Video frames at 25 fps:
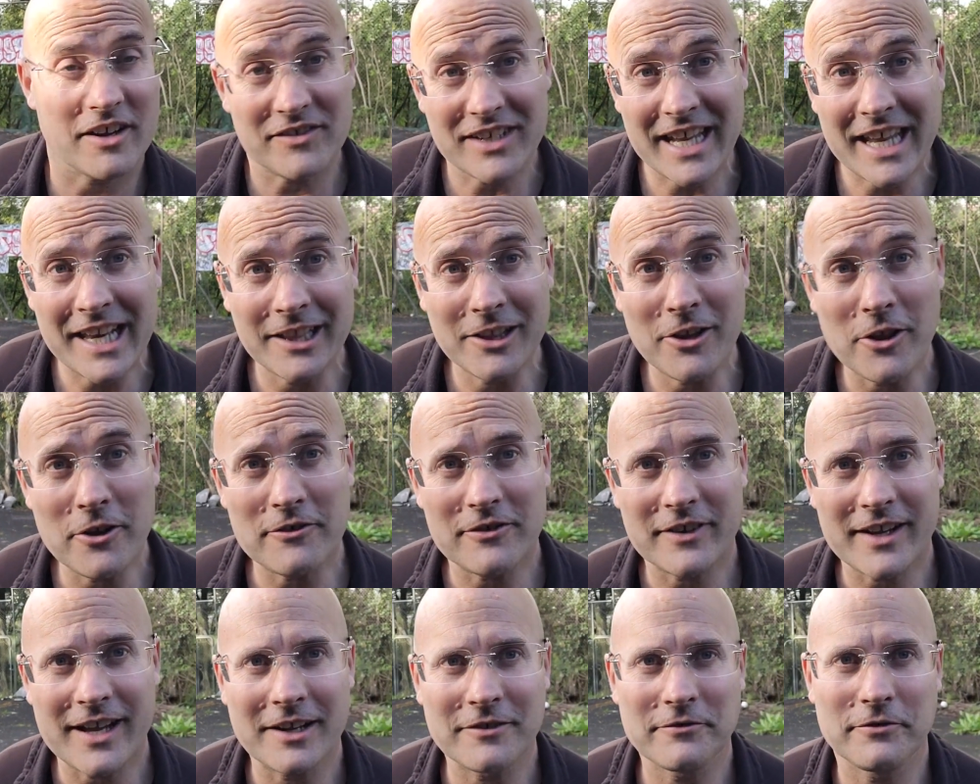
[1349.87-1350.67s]
I've done a
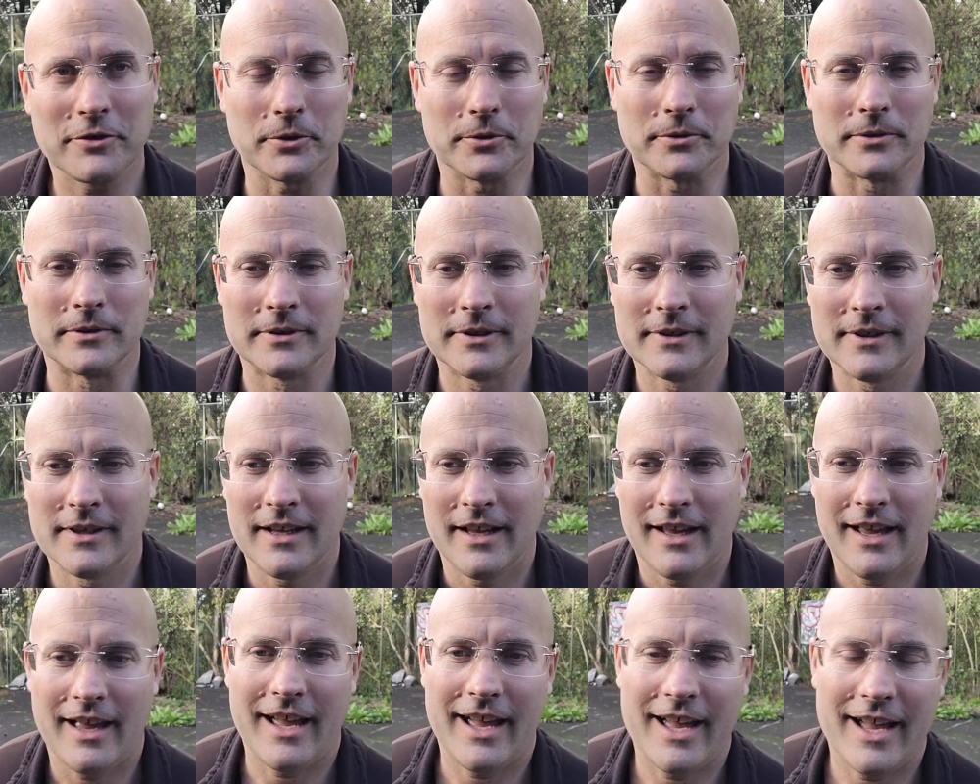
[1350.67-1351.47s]
lot of kung fu,
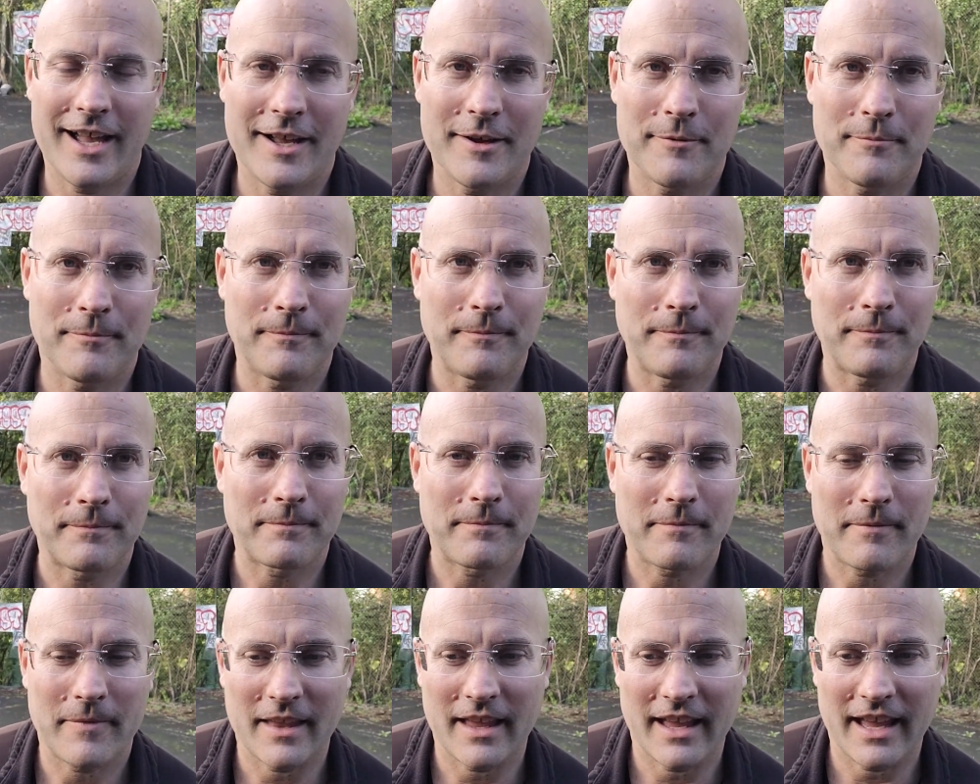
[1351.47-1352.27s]

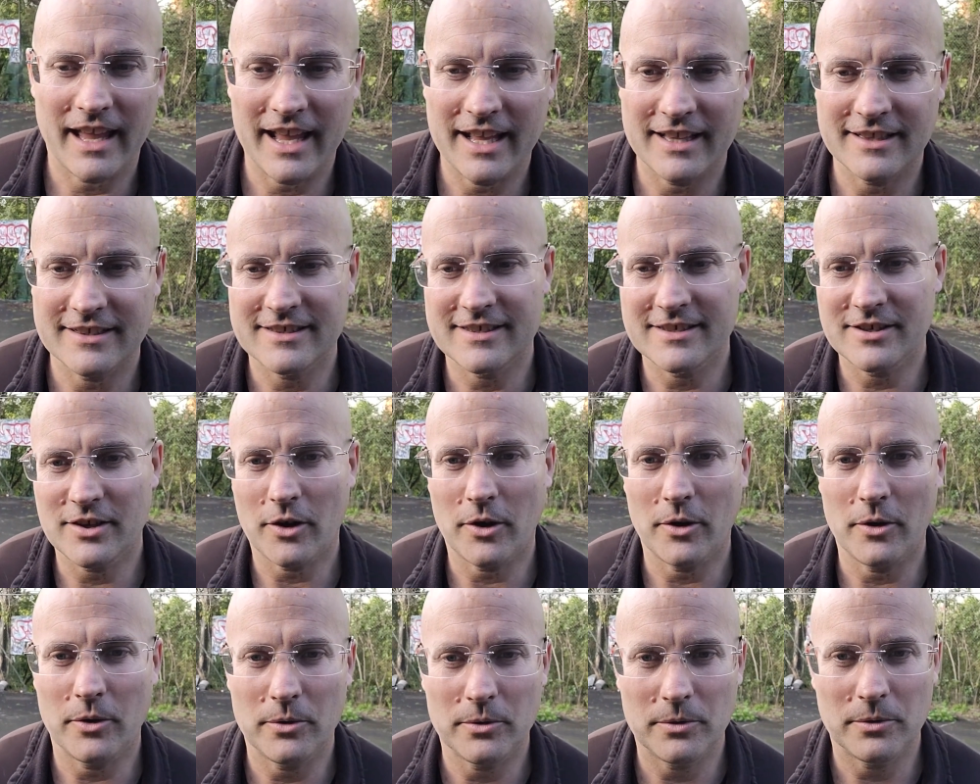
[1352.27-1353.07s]
and
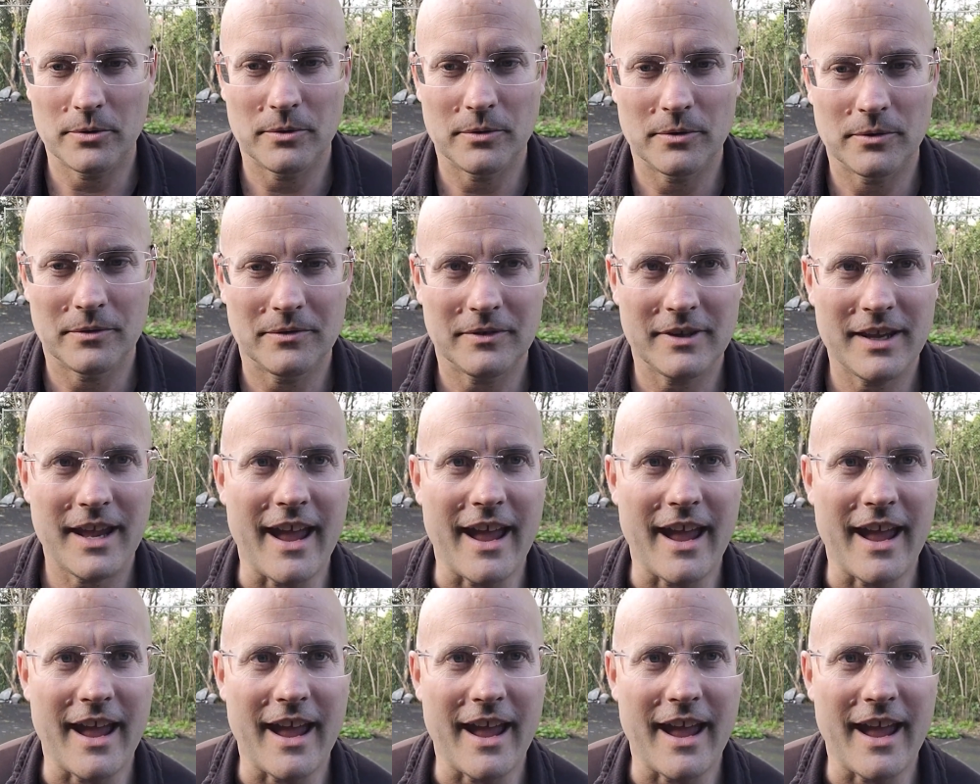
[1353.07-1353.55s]
so